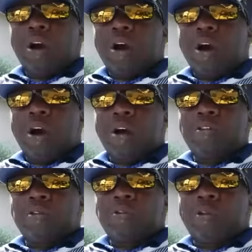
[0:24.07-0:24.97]
All
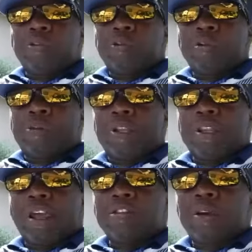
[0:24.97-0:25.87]
your growth will depend
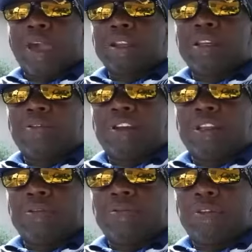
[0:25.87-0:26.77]
on your activity.
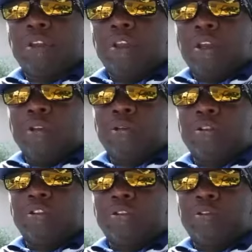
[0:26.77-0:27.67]
Your
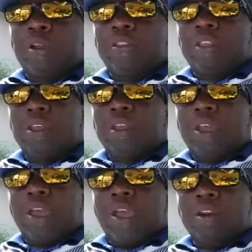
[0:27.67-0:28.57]
strength
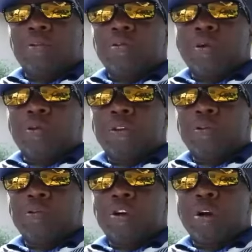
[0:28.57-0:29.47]
and growth
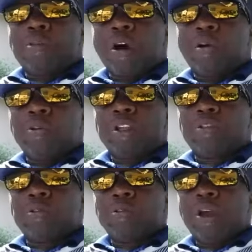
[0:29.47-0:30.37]
will come only
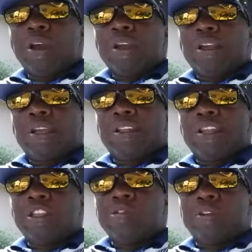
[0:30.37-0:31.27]
through
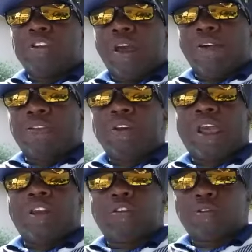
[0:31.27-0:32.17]
continuous effort
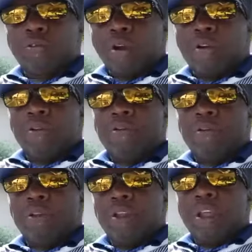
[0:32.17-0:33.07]
and struggle.
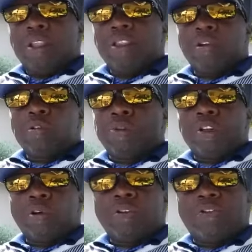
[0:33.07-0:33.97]
There would be
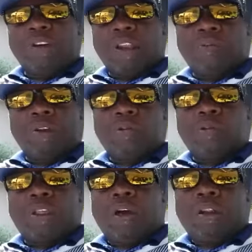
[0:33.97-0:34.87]
no development
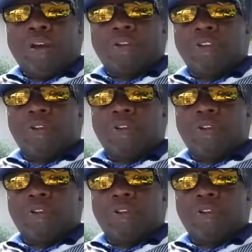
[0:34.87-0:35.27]
without effort.